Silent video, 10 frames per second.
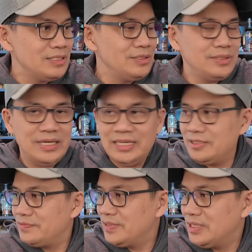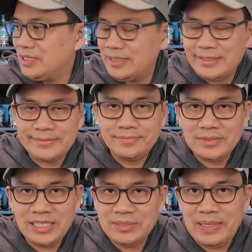you kind of
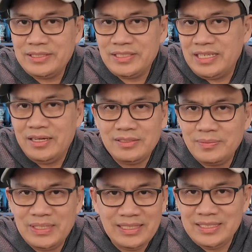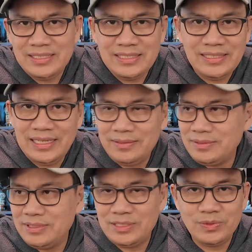balances out. I mean, at the end of the day,
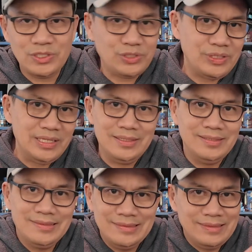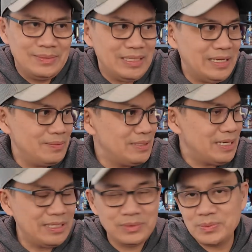this was a trade. I mean, I
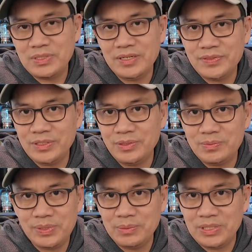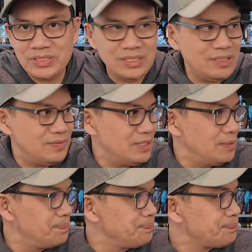got him some stuff, so it's pretty much even
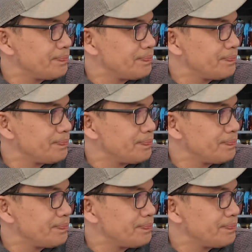up.